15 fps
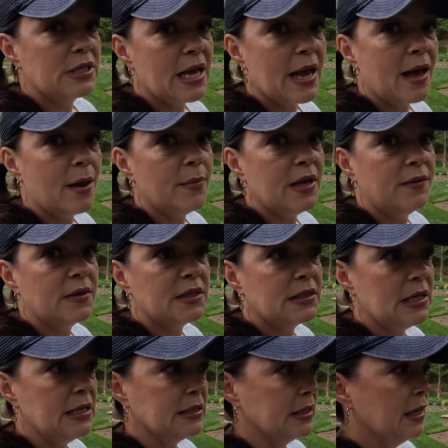time in the
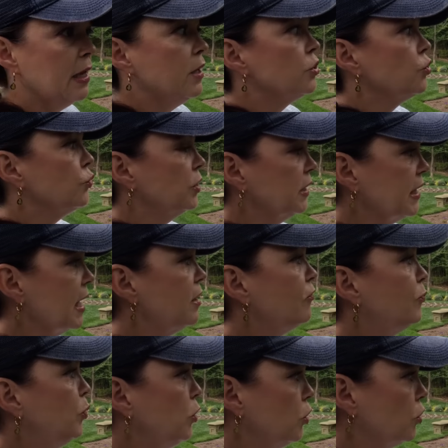season to really kind
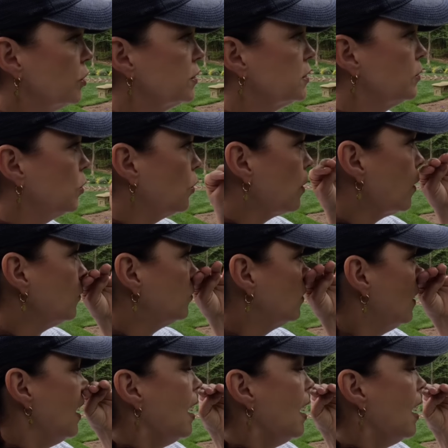of push some growth.